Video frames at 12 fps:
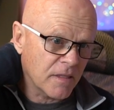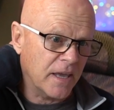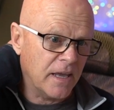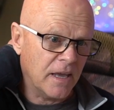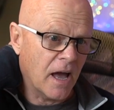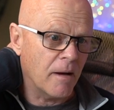
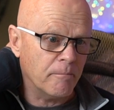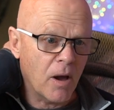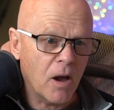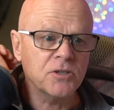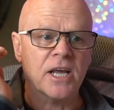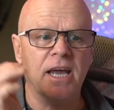The uh,
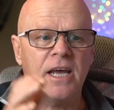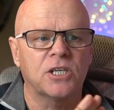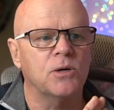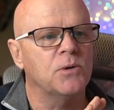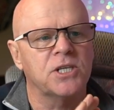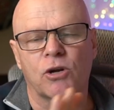Moza Air
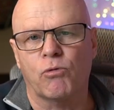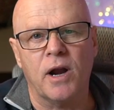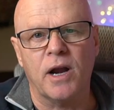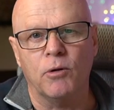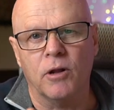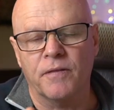2 is
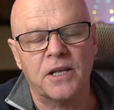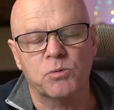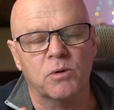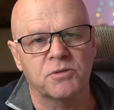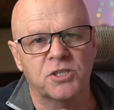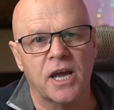incredible, and
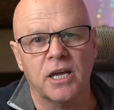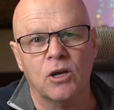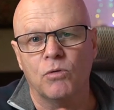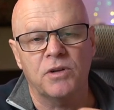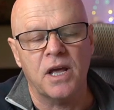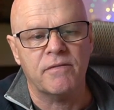that's what I'm
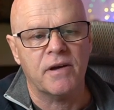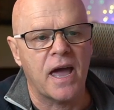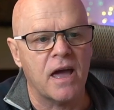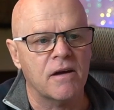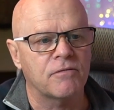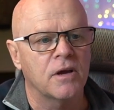saying. You'll never
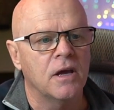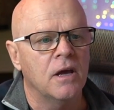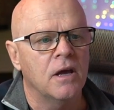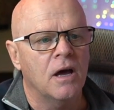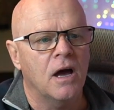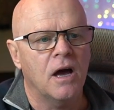have
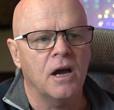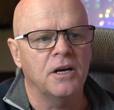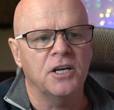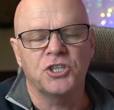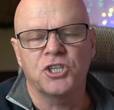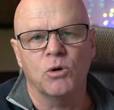uh,
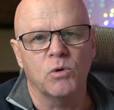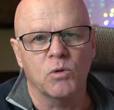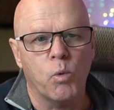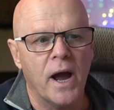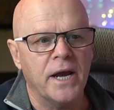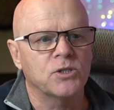an issue
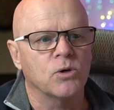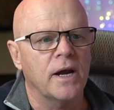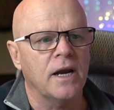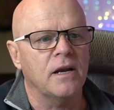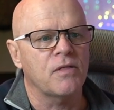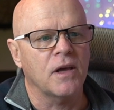with weight
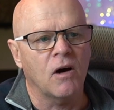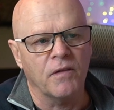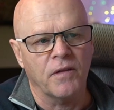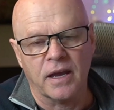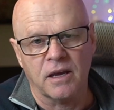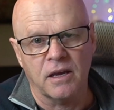or anything
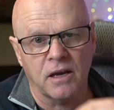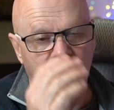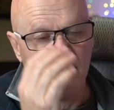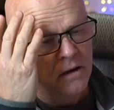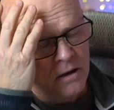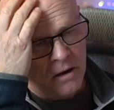on that
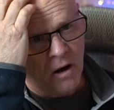Kia.